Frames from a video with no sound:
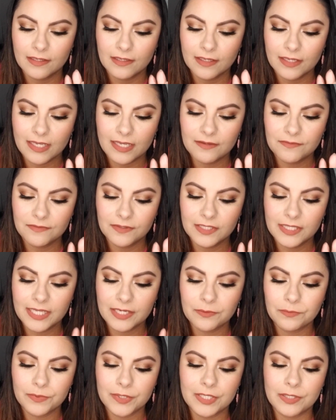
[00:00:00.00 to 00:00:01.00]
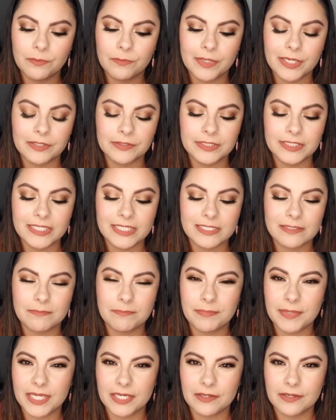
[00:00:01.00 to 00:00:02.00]
I feel like Wet n Wild does
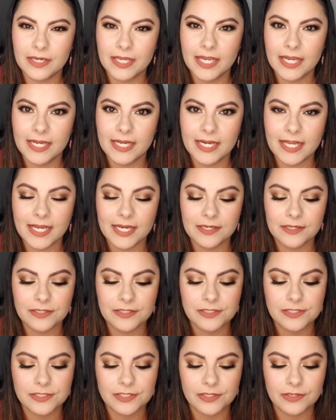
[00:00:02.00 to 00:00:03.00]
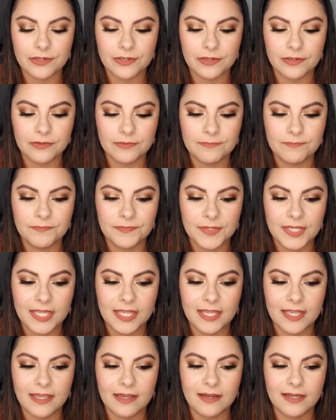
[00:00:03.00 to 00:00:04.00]
better highlighters, so
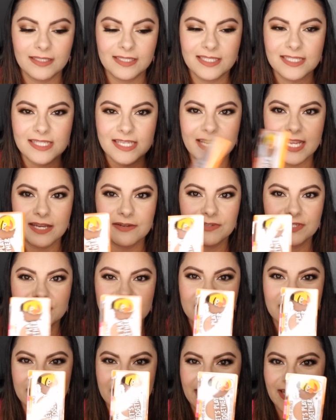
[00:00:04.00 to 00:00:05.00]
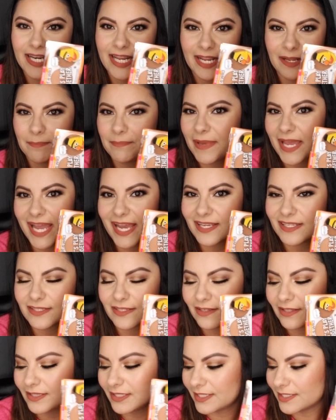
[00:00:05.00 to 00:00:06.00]
honestly, I would just say like pass
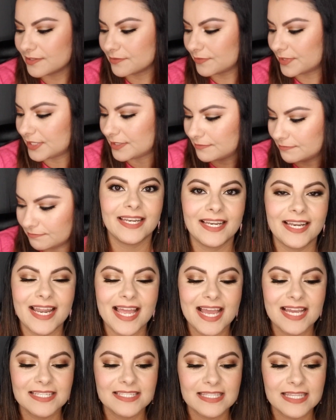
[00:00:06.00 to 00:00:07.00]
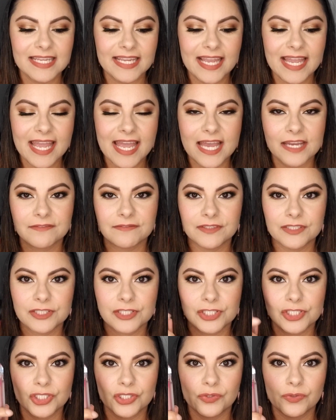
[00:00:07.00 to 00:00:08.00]
on this one. Lastly, I have
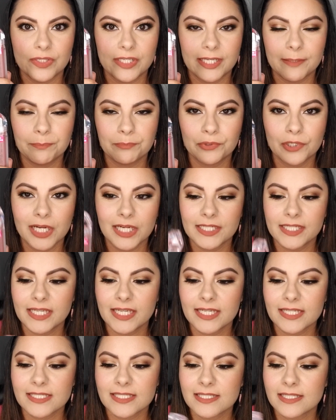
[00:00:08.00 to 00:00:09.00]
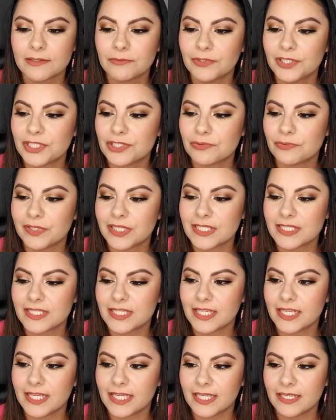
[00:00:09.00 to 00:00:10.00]
2 lip products, which was
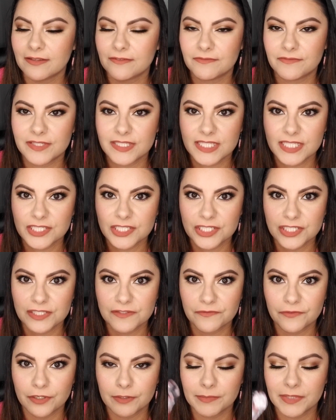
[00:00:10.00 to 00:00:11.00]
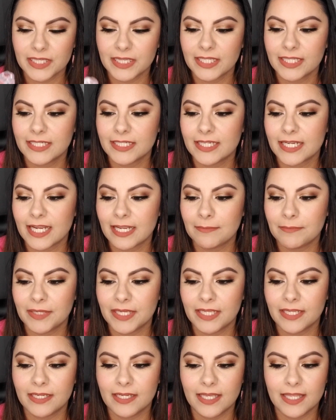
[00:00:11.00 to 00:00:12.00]
the Physicians Formula
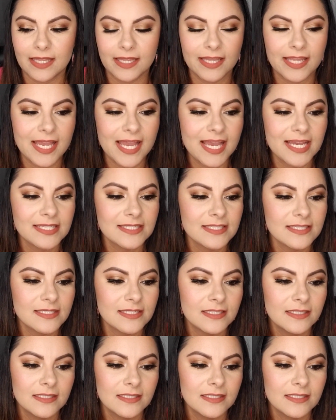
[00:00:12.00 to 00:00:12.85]
Diamond Last